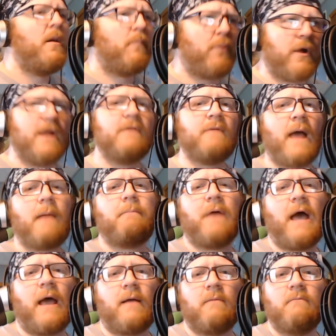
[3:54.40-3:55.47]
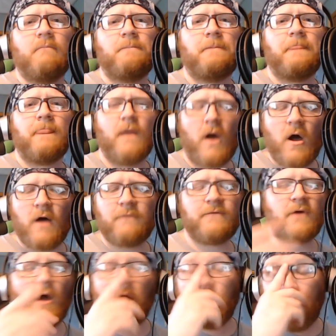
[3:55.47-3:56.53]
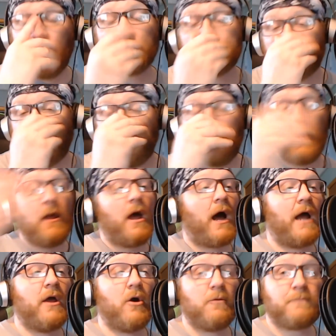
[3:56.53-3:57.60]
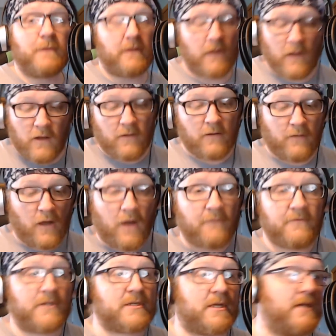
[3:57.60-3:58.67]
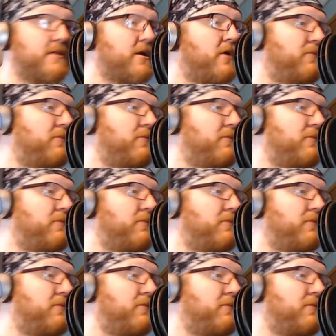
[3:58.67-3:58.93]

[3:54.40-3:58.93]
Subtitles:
bring that back. Also, I hope that obviously it's going